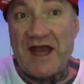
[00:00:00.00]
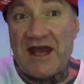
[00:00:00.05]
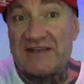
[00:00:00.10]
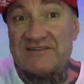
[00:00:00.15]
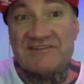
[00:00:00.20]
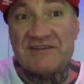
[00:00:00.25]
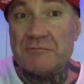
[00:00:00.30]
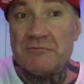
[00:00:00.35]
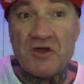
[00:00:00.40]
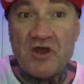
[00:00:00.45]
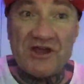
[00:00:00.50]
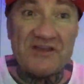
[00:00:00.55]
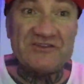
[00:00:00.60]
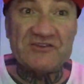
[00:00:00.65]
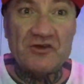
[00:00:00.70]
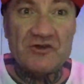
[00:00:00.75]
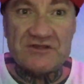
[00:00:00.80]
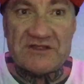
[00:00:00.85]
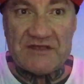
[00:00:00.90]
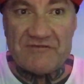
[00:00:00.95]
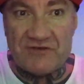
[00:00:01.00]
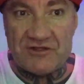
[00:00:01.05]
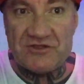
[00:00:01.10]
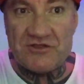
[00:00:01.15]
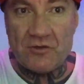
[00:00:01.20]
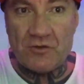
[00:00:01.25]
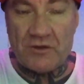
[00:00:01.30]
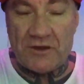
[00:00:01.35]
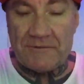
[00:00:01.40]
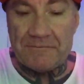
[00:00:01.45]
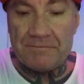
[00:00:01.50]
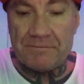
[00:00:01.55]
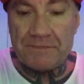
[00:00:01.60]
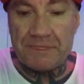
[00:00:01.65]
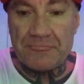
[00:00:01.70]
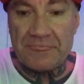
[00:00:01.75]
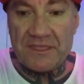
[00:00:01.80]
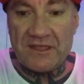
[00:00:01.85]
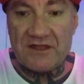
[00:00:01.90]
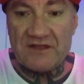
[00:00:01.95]
Some guys could never do it.
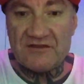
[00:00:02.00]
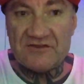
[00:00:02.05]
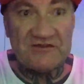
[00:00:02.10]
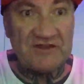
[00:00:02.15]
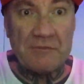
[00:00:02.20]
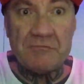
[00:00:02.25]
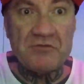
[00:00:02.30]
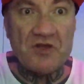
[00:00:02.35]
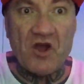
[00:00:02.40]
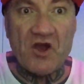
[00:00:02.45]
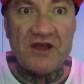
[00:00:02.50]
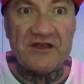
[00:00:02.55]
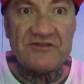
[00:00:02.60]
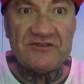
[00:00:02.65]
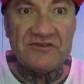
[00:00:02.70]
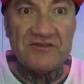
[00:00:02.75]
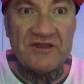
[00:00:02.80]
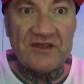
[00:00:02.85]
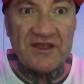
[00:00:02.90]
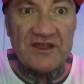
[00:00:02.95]
Some guys,